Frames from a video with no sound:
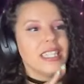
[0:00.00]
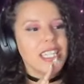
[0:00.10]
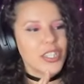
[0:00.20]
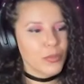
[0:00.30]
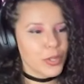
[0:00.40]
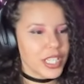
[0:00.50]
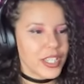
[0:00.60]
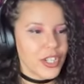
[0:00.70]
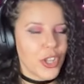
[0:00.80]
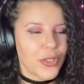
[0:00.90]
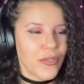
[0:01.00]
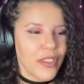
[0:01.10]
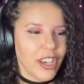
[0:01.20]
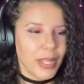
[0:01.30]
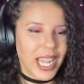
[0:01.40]
did some research on the
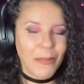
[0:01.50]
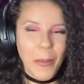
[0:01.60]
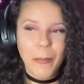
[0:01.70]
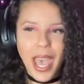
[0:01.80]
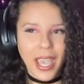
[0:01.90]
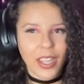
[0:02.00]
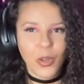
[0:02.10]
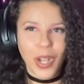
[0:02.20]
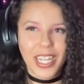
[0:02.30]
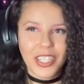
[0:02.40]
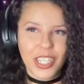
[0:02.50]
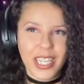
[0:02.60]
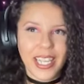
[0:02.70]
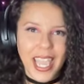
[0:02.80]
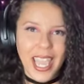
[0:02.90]
film and I went back and watched it
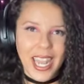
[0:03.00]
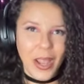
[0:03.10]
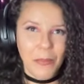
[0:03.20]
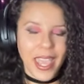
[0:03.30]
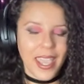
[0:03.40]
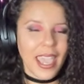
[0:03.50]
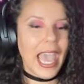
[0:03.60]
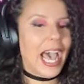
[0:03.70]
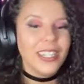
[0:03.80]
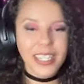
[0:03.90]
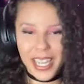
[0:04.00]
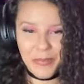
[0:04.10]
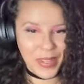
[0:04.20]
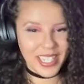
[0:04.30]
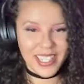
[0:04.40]
again. I'm like, how did I
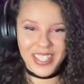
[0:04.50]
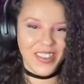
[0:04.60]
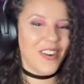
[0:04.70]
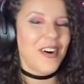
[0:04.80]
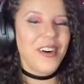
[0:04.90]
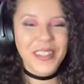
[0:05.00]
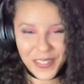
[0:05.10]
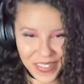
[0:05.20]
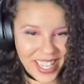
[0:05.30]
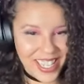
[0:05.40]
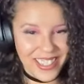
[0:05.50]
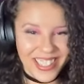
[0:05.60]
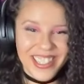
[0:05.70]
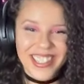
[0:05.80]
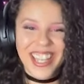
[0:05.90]
miss all of
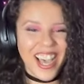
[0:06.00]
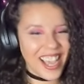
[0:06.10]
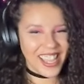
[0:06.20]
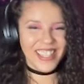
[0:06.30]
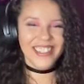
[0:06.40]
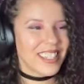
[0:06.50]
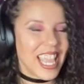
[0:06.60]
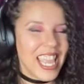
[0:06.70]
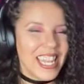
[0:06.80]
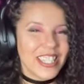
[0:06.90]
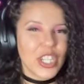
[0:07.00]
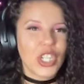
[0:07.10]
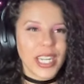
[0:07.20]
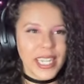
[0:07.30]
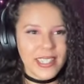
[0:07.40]
these signs? And it's
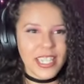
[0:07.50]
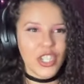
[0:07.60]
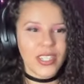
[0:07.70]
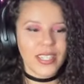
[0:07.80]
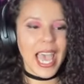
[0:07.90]
crazy just